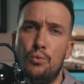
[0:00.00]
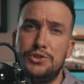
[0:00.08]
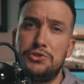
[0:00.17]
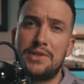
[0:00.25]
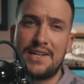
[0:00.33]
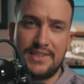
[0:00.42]
Would
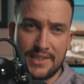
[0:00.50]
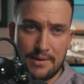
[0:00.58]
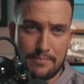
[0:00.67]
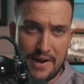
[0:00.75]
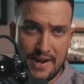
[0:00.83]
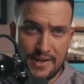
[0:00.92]
you like to
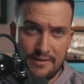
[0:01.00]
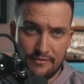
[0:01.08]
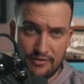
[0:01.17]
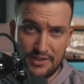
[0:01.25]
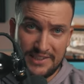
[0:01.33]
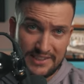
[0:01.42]
get paid
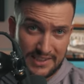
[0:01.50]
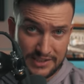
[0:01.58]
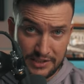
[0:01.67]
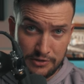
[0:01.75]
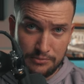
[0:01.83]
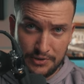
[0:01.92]
for listening
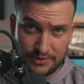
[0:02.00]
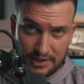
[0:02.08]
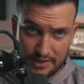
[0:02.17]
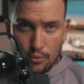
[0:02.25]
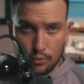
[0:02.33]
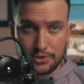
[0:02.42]
to new
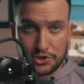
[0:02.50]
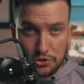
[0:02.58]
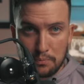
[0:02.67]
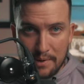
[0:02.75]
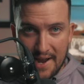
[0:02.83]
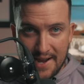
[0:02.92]
music? Would
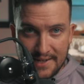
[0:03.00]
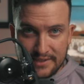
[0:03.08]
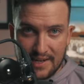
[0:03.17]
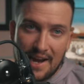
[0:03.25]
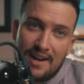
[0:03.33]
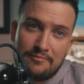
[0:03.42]
you pay
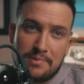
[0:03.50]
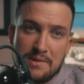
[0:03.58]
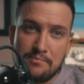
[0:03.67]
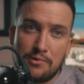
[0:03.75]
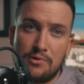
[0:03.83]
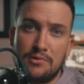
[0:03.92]
to have
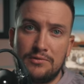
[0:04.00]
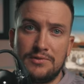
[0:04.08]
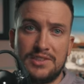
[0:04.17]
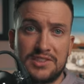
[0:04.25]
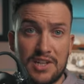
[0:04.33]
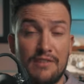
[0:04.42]
people
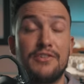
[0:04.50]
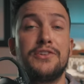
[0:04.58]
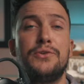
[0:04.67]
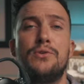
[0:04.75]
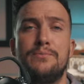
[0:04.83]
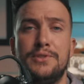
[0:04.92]
discover
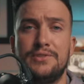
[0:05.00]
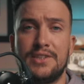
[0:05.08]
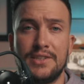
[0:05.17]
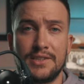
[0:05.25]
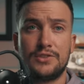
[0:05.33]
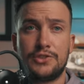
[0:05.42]
your
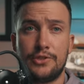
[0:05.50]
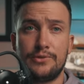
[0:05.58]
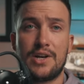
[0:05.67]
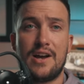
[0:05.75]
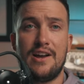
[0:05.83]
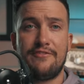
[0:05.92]
music?
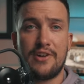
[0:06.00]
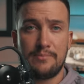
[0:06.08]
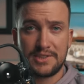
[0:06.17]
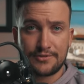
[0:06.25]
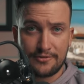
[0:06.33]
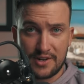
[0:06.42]

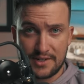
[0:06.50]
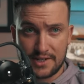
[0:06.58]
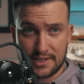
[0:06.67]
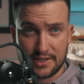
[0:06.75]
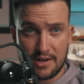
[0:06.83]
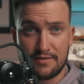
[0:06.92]
Tune.fm is funded
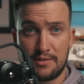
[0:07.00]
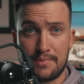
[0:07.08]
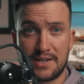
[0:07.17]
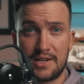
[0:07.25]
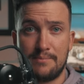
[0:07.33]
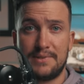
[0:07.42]
and governed
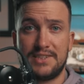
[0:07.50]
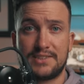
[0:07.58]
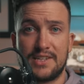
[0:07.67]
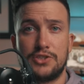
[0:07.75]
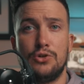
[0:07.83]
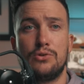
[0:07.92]
by companies
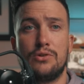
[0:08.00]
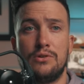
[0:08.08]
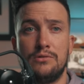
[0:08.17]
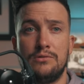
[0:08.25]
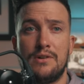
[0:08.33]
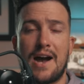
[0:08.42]
like
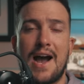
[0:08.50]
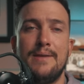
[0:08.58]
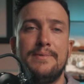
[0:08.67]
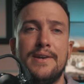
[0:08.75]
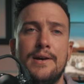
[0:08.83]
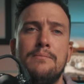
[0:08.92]
Google,
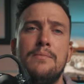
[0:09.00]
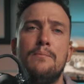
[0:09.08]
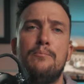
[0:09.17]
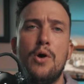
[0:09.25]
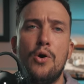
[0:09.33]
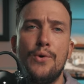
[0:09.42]
IBM,
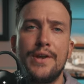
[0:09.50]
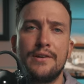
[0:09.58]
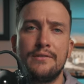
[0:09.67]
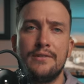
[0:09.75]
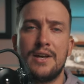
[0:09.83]
Boeing,